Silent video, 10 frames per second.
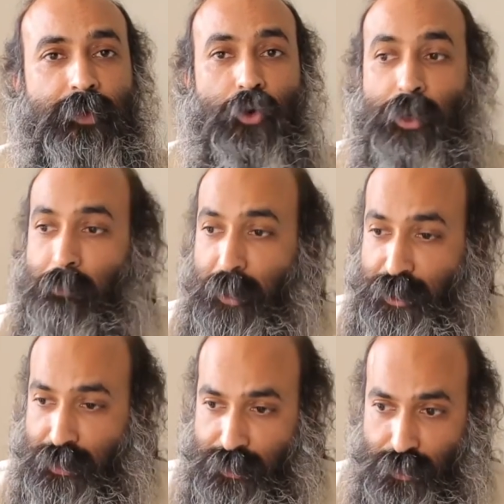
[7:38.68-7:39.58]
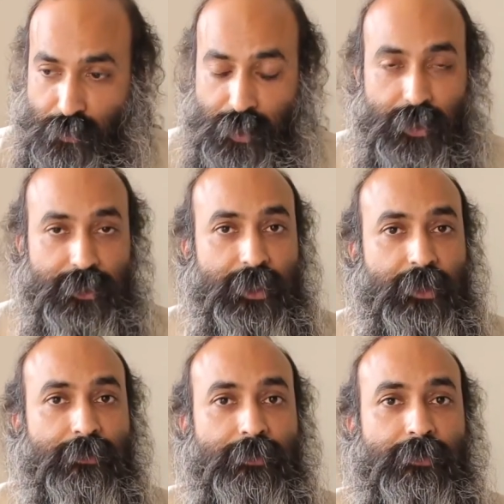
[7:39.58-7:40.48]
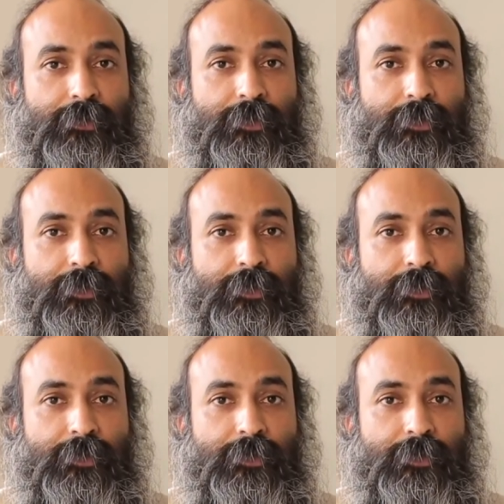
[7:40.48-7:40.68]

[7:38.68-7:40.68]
Your ambitions you can achieve.